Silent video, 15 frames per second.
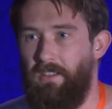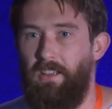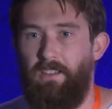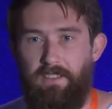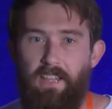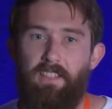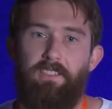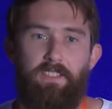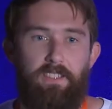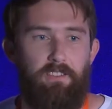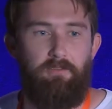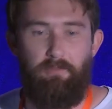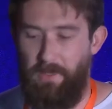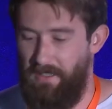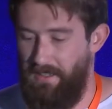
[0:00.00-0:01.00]
that does
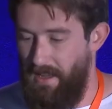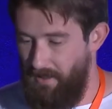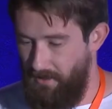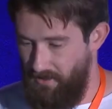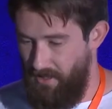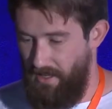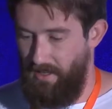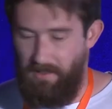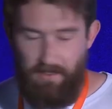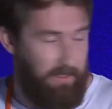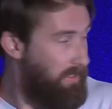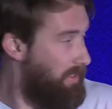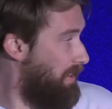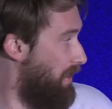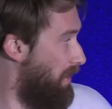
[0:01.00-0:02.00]
give me
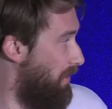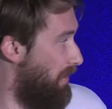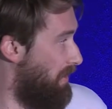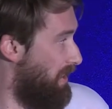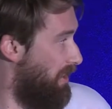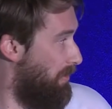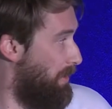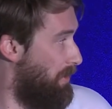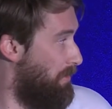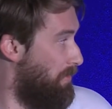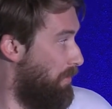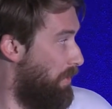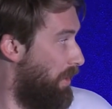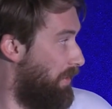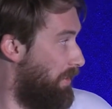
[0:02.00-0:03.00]
anxiety. Can anyone tell me
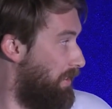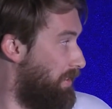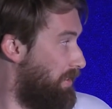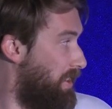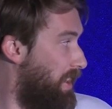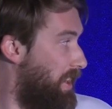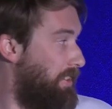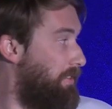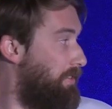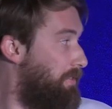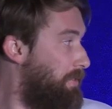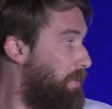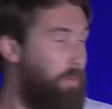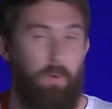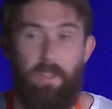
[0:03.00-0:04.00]
what is kind of
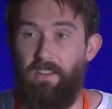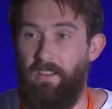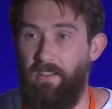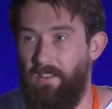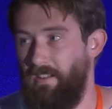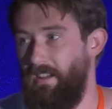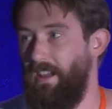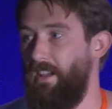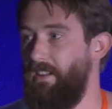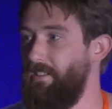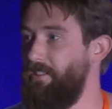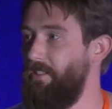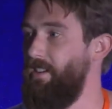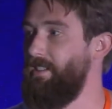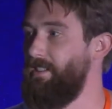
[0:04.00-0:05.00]
weird and
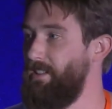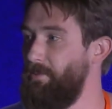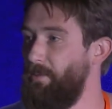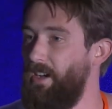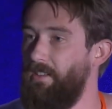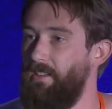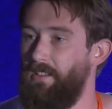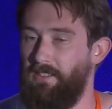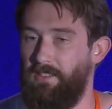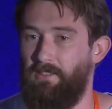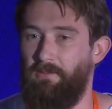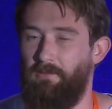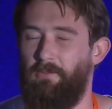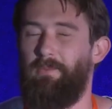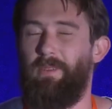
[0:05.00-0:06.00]
crazy about this?
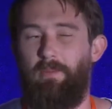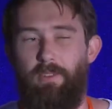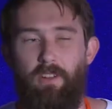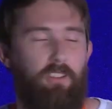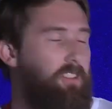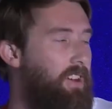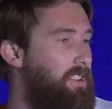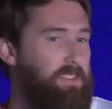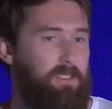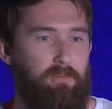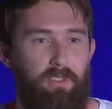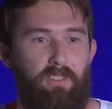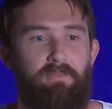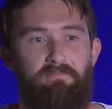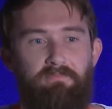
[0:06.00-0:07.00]
Well, maybe not crazy,
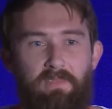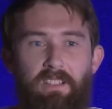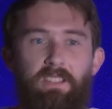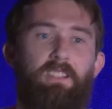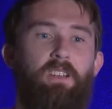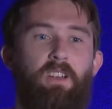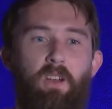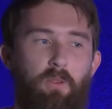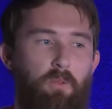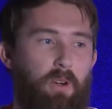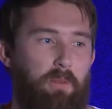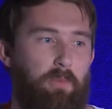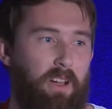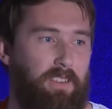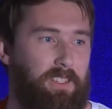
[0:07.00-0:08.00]
but why
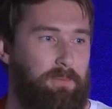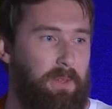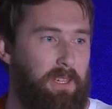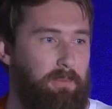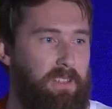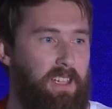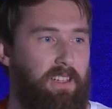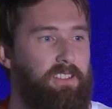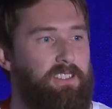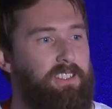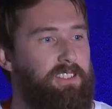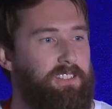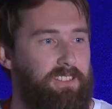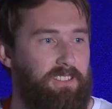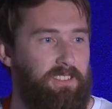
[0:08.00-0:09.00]
might this make me
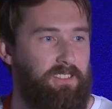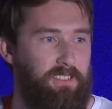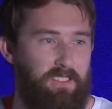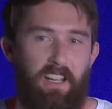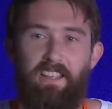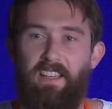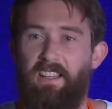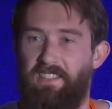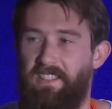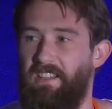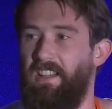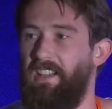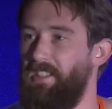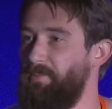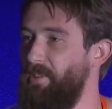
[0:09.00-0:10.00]
anxious? I can't see
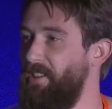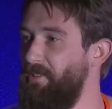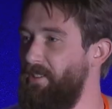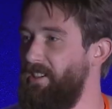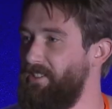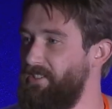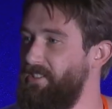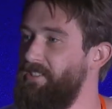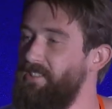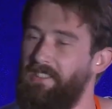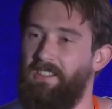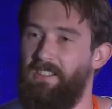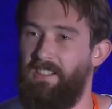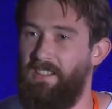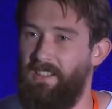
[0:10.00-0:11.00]
hands, by the way, so
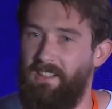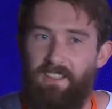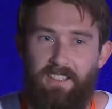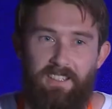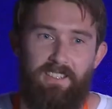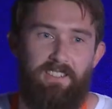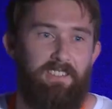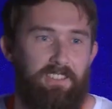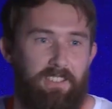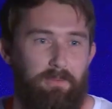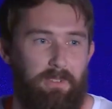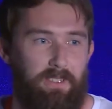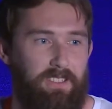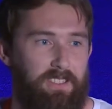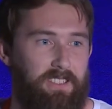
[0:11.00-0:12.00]

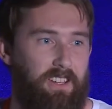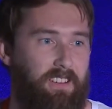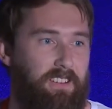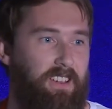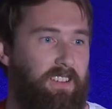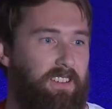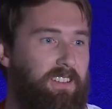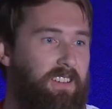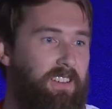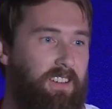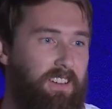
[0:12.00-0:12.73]
someone can shout out.